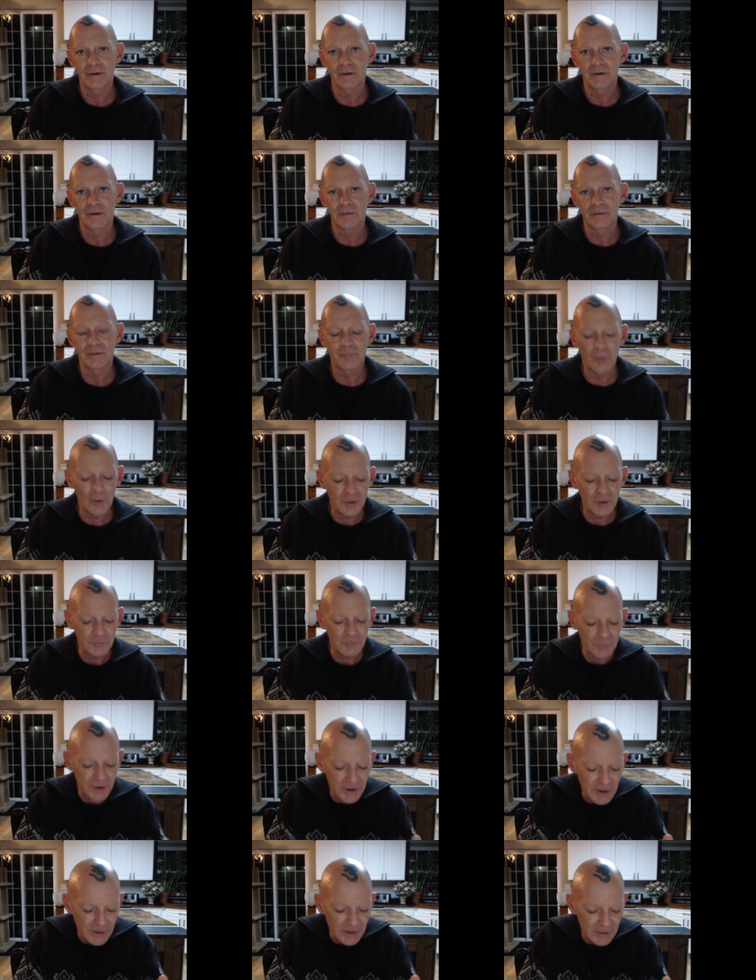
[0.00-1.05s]
The point
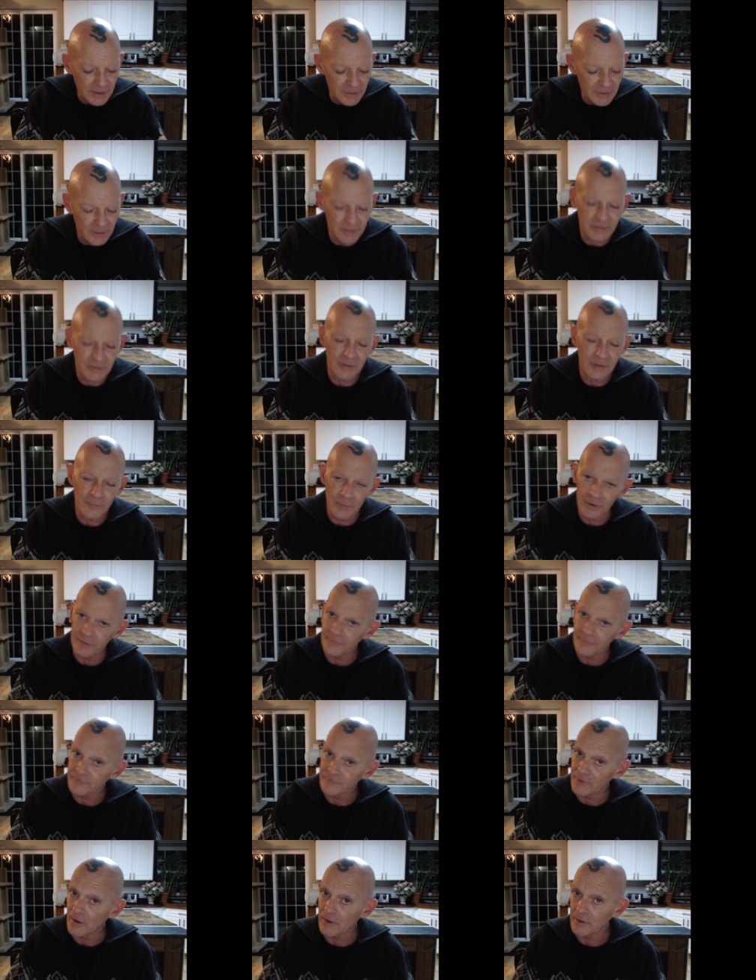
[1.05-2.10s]
being, and, and we're going to
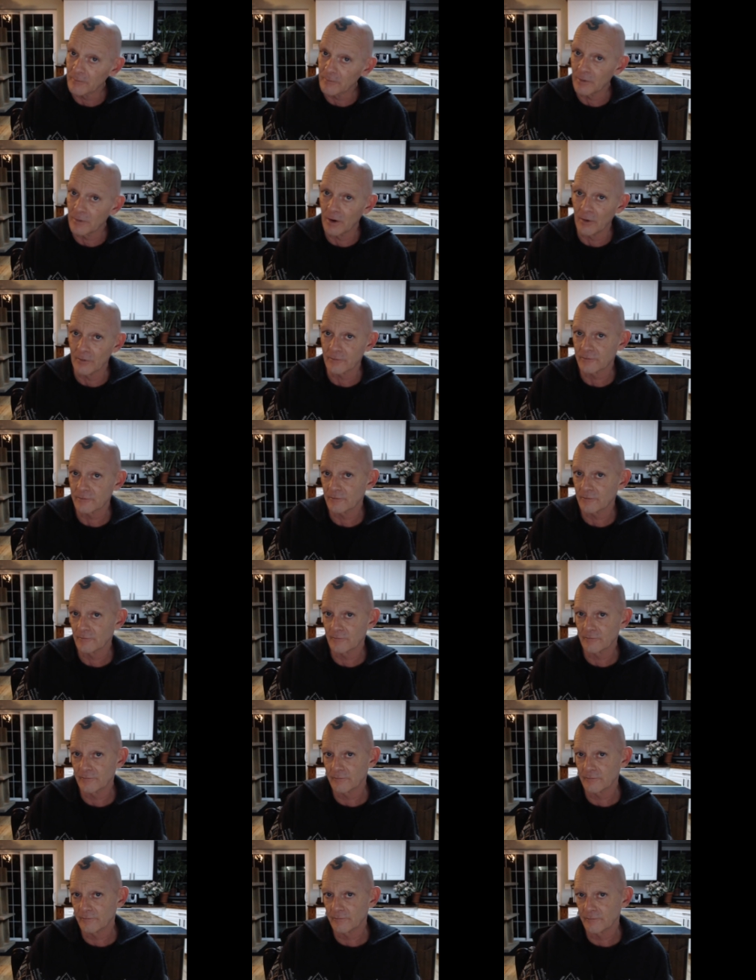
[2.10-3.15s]
talk about
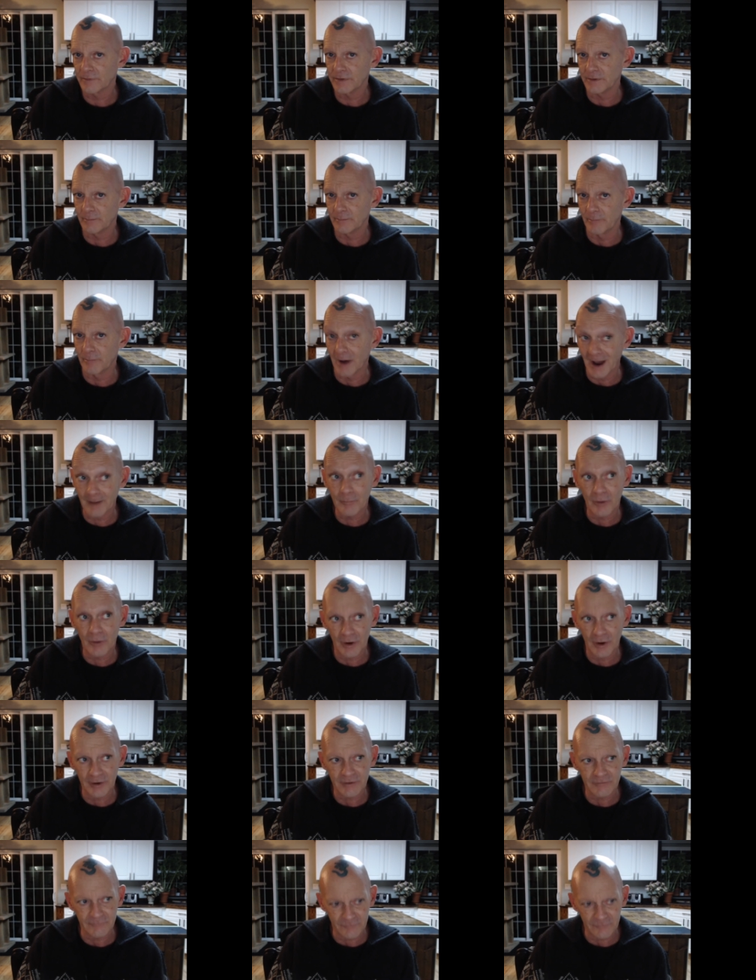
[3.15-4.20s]
the
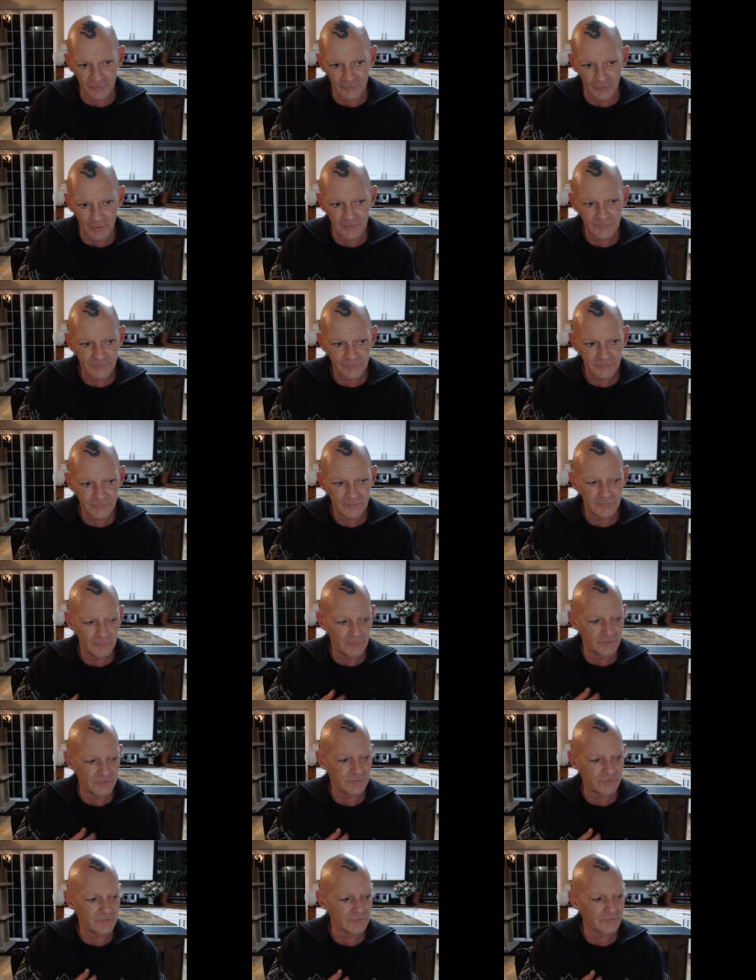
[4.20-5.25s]
byproduct of choice,
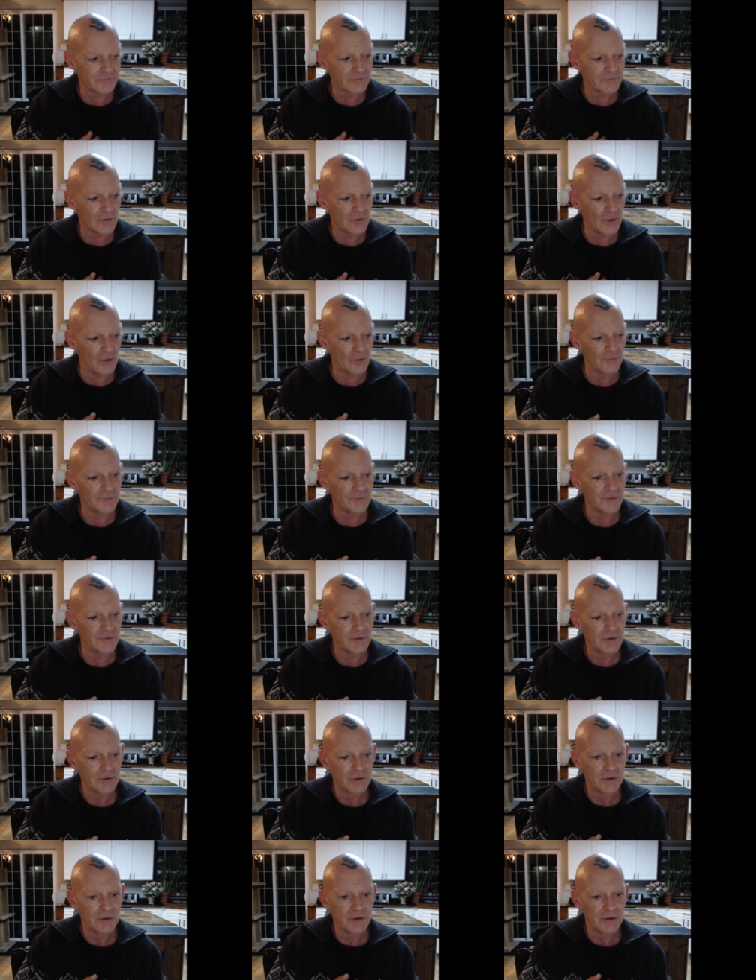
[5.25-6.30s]
which is called
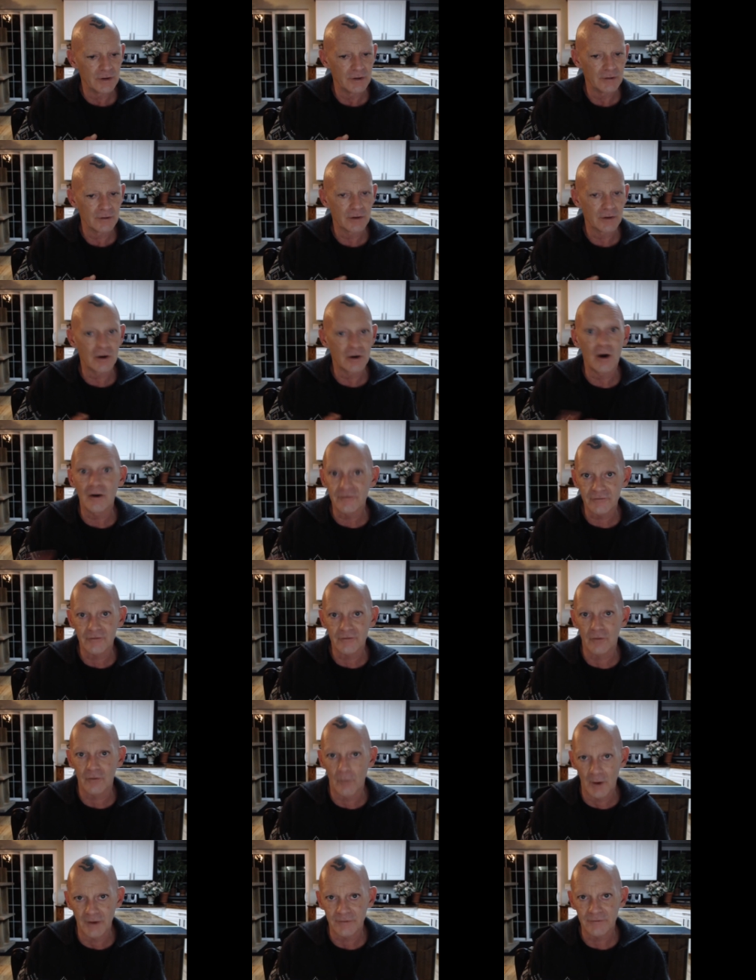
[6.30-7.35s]

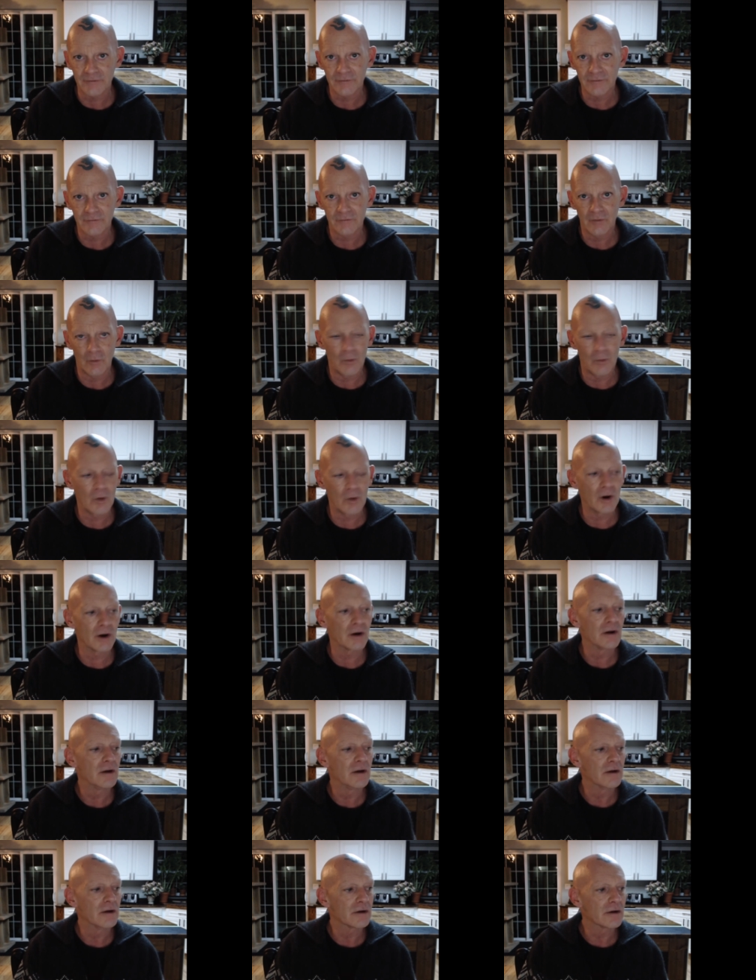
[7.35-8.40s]
consequence or
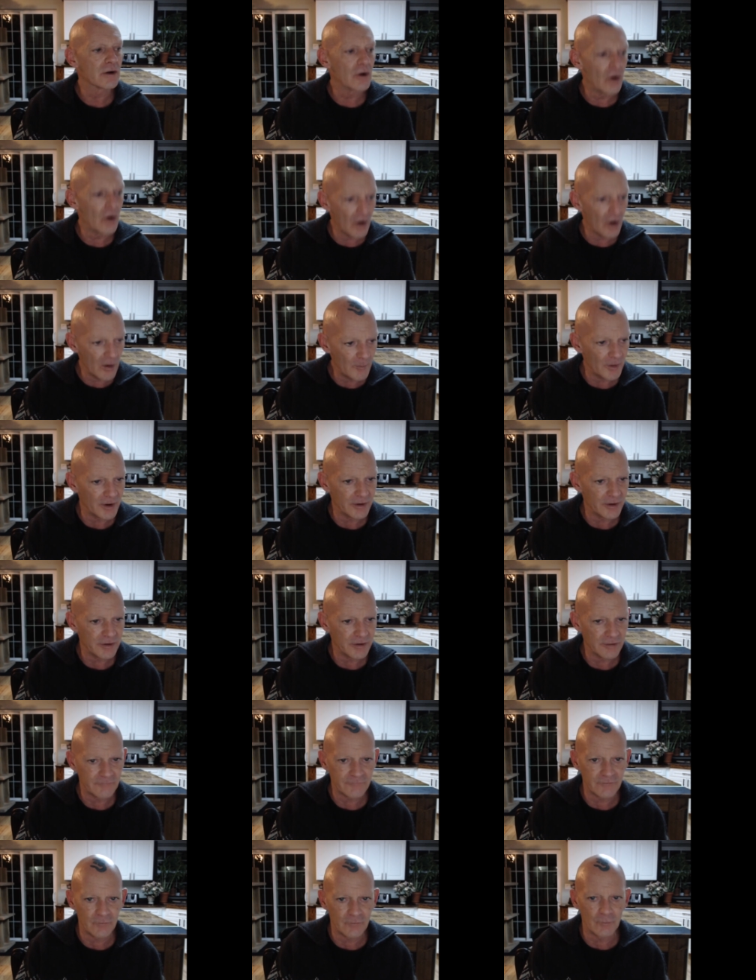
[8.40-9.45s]
karma,
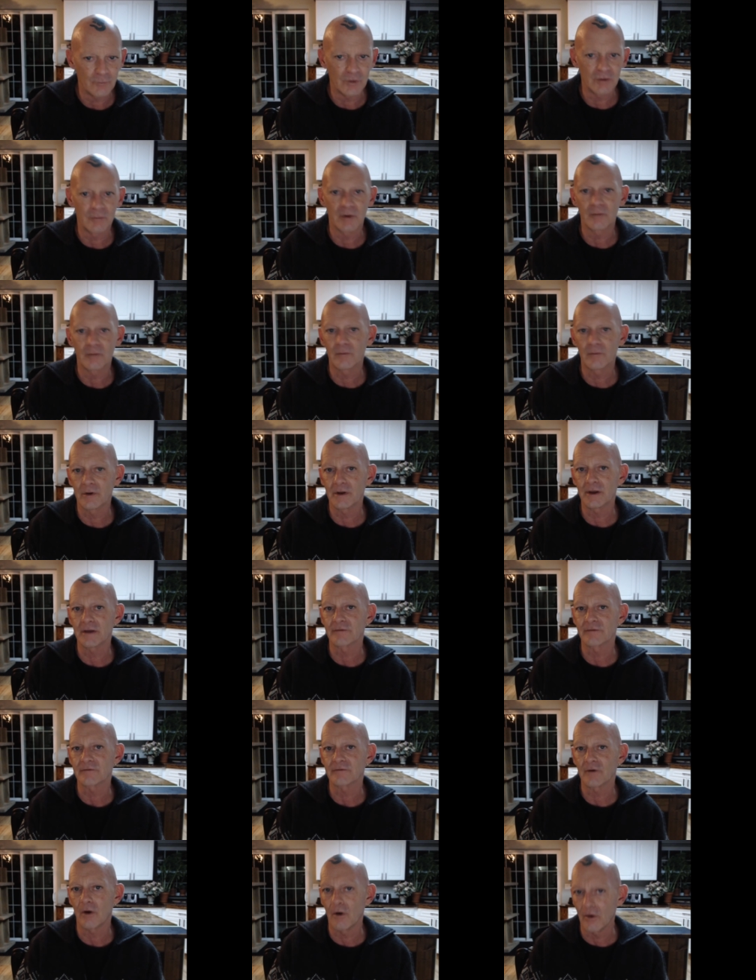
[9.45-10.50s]
if you will, but really
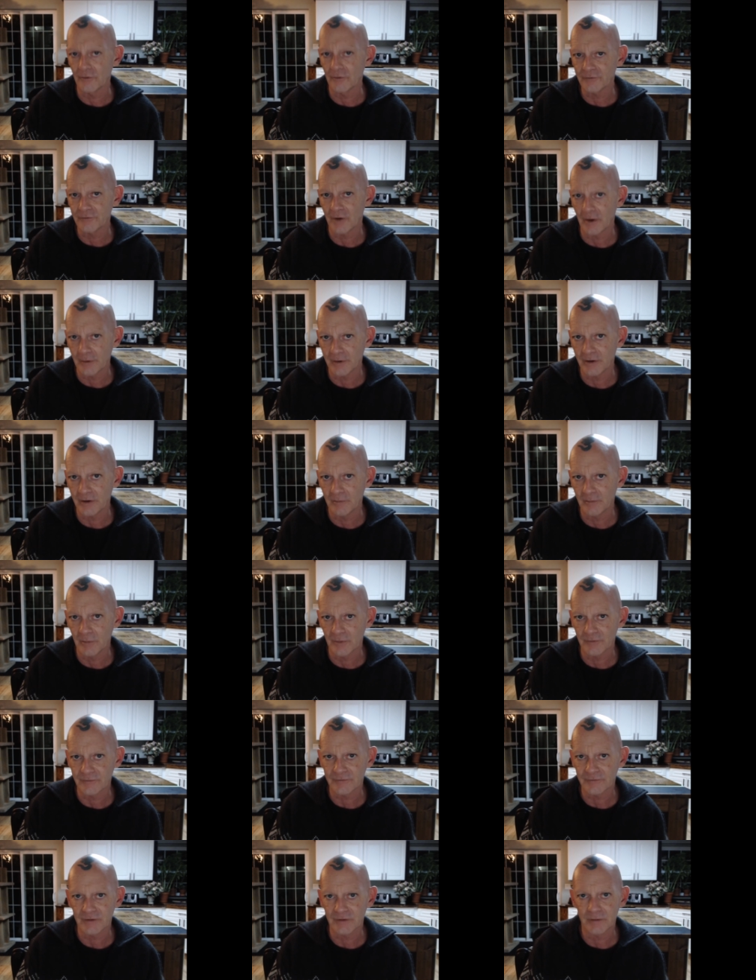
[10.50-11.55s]
it's all talking about the
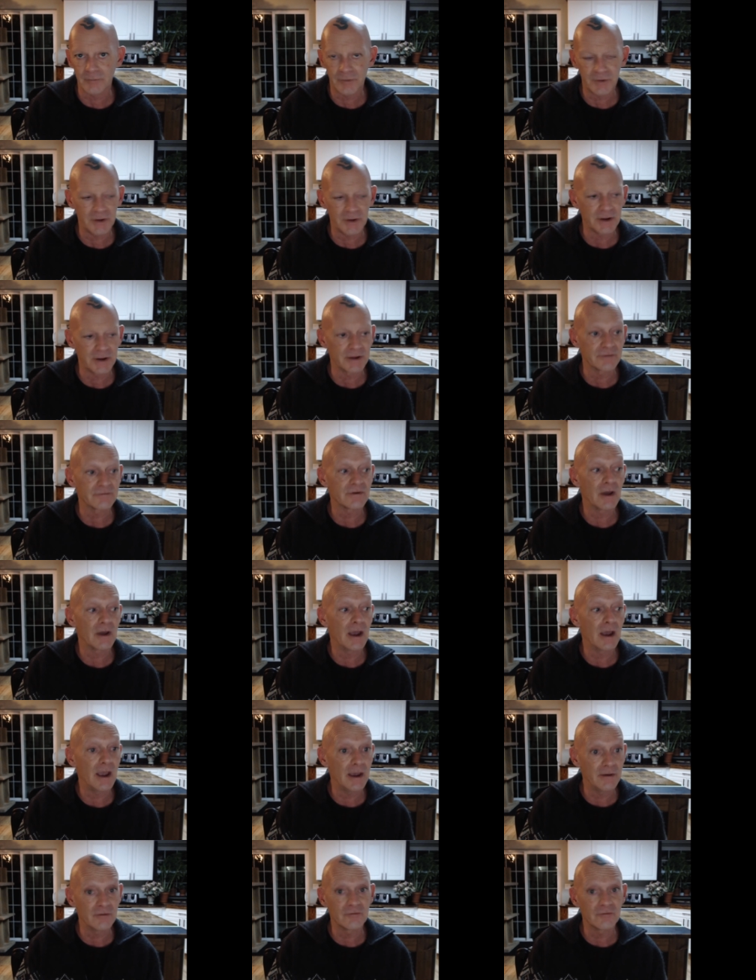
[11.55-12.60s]
same thing. It's
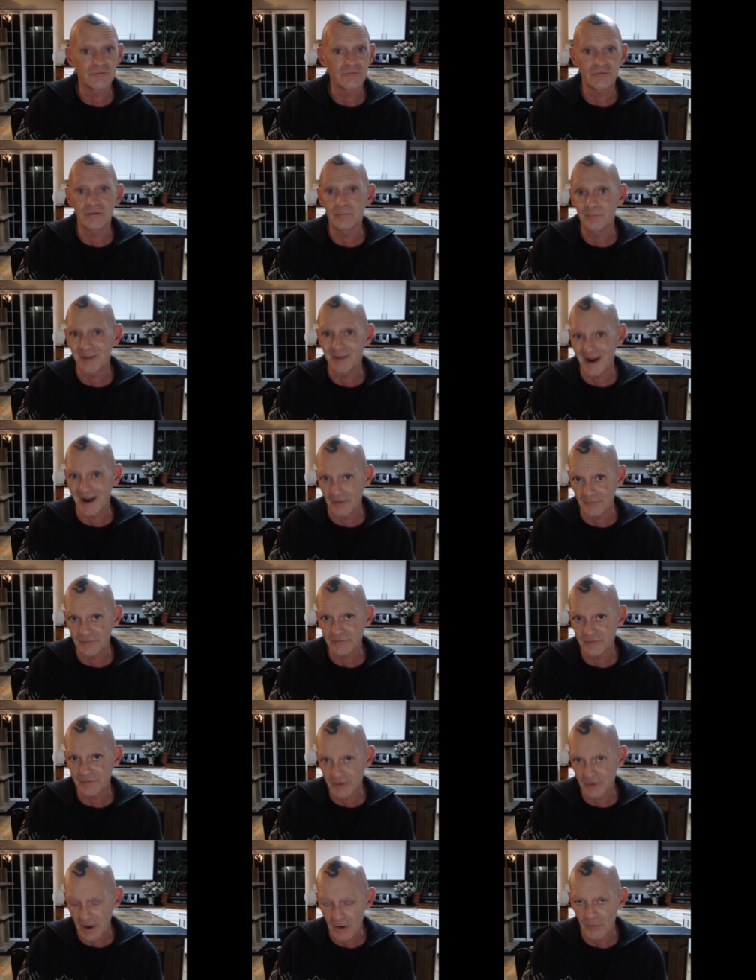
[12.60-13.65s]
energy
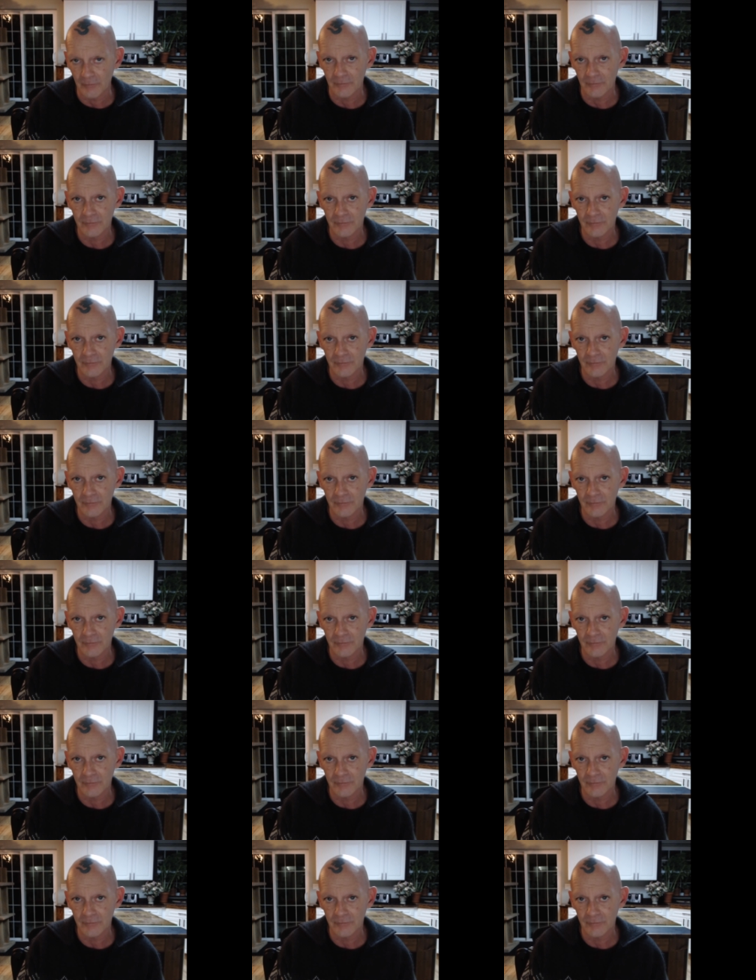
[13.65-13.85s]
balancing out.